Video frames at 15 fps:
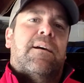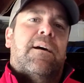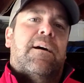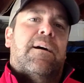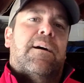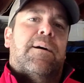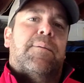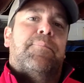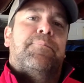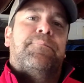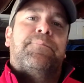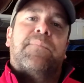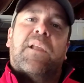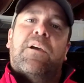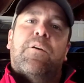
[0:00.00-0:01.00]
um,
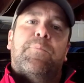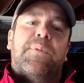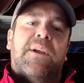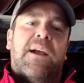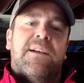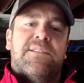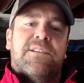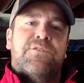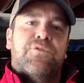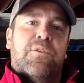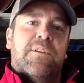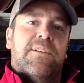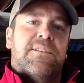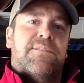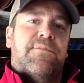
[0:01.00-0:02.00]
I hope you guys
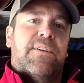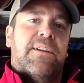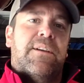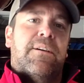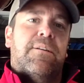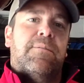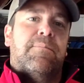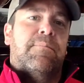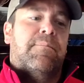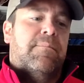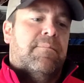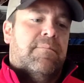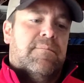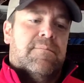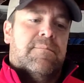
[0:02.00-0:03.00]
enjoyed this video
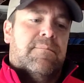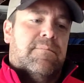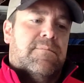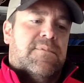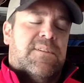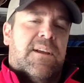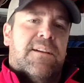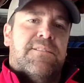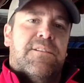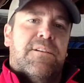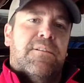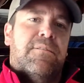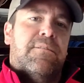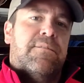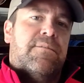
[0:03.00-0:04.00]
stay
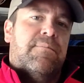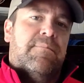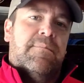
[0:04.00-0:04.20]
tuned